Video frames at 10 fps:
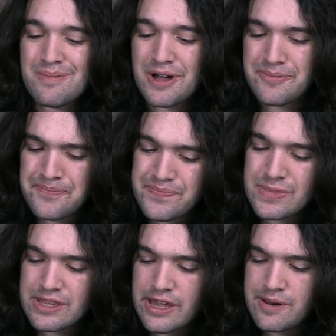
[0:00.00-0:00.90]
But
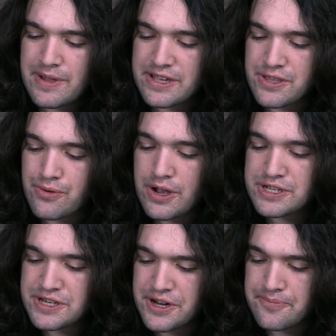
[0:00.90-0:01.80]
getting back to the
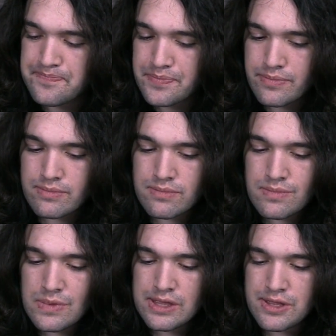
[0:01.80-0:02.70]
question here,
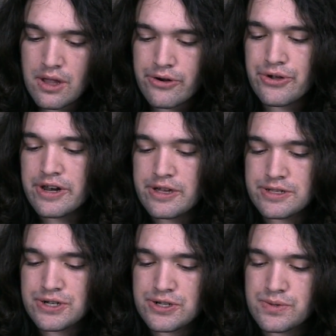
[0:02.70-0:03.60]
are there any
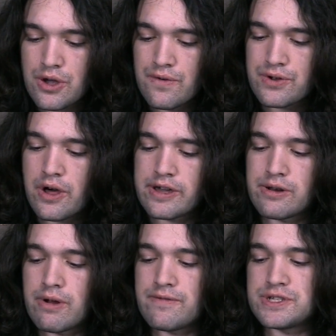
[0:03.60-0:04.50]
concerns with overclocking
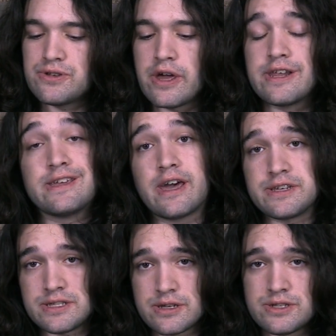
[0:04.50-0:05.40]
a reference 290?
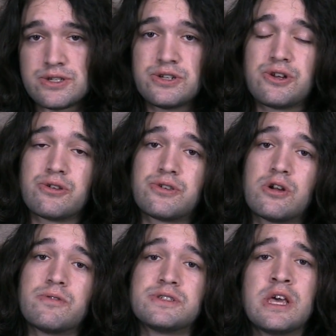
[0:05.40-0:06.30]
Yes, the concerns are
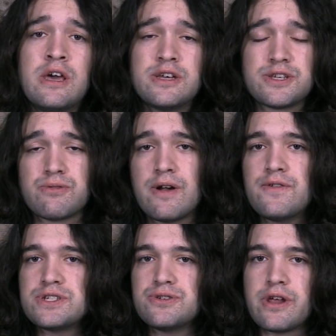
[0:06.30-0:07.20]
thermals. So the
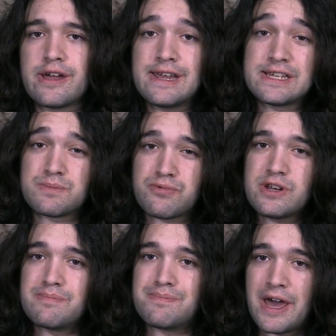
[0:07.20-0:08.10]
reference 290 has a
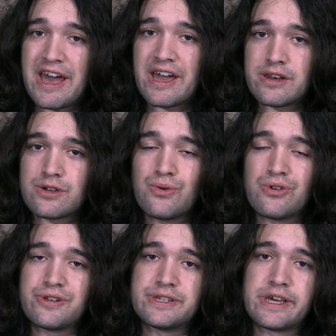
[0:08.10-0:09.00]
pretty bad
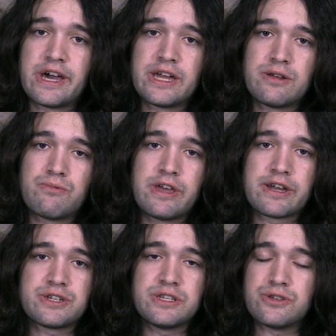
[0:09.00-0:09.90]
cooler design. We
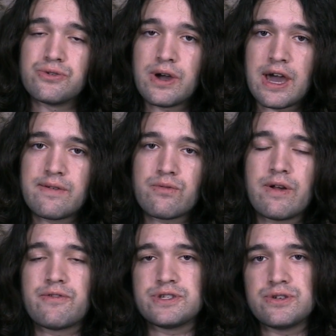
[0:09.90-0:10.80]
actually do have a
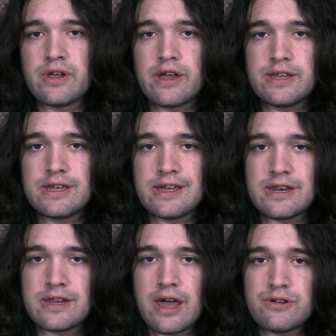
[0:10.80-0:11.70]
reference 290
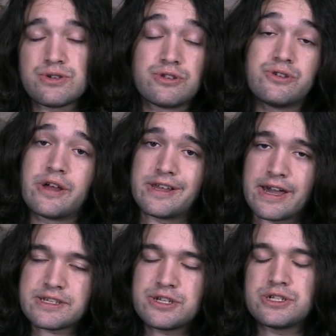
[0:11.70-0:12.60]
in-house, or
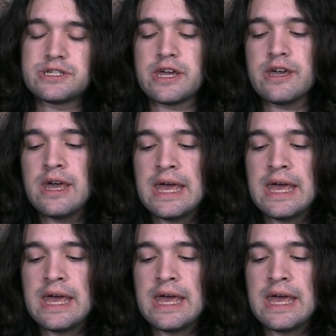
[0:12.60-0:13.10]
290X I should say.